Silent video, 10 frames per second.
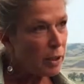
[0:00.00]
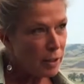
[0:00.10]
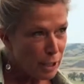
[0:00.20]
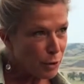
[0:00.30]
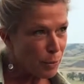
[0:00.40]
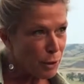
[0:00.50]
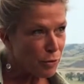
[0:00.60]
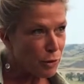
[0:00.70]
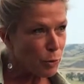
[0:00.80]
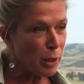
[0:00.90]
Thanks so much
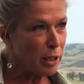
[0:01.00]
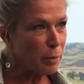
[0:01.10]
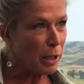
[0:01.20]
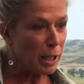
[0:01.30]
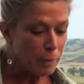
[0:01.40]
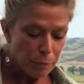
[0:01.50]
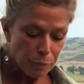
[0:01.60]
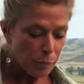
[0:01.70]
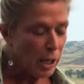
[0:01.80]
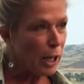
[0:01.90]
for joining me.
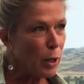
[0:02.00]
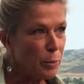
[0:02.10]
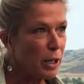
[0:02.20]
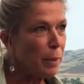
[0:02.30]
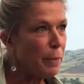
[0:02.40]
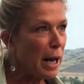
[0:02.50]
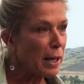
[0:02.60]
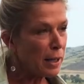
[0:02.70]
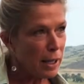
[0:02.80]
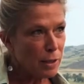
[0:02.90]
I hope you come
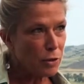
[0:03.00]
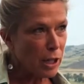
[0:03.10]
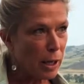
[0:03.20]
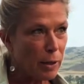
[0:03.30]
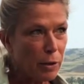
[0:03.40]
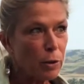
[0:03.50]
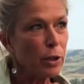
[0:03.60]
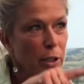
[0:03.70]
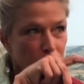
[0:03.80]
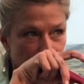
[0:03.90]
back and check out other
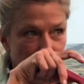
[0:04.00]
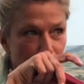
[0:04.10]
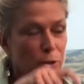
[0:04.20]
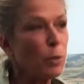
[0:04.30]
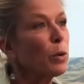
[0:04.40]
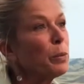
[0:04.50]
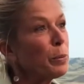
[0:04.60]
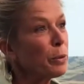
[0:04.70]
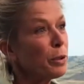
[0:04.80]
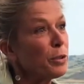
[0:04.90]
cooking videos that we'll
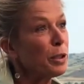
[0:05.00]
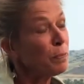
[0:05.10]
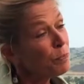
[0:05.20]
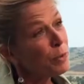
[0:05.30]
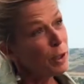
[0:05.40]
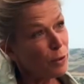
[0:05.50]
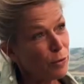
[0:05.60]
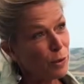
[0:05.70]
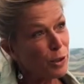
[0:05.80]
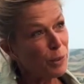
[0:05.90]
be producing in the
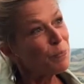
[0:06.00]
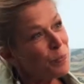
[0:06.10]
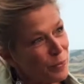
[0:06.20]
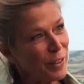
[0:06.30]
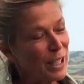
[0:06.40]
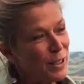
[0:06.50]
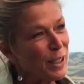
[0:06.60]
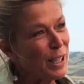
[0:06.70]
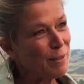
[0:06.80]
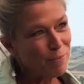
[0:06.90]
future. Thanks
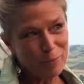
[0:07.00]
again.